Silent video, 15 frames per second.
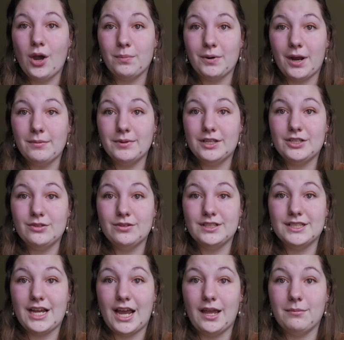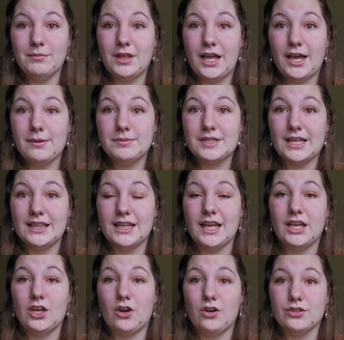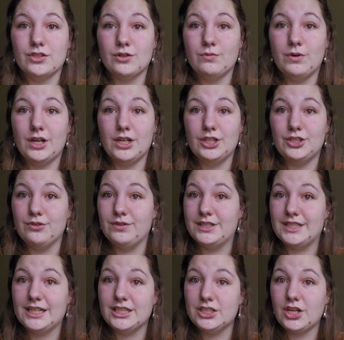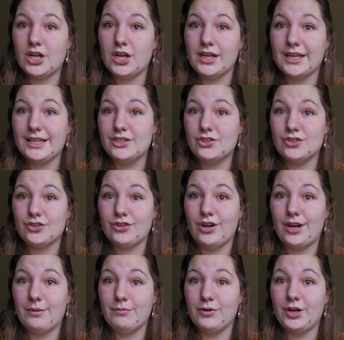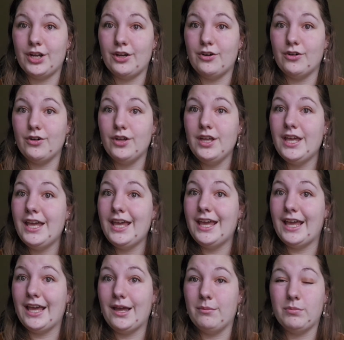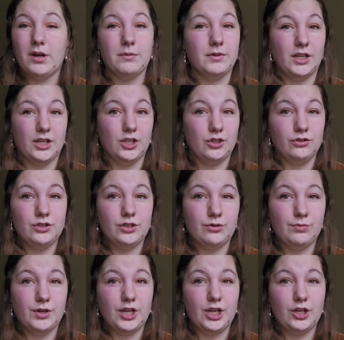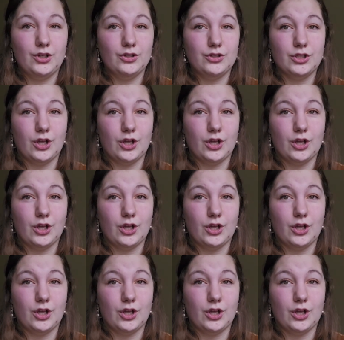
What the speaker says: I'll probably do a time lapse, and I also want to do a TikTok, Instagram reel, and probably a YouTube reel.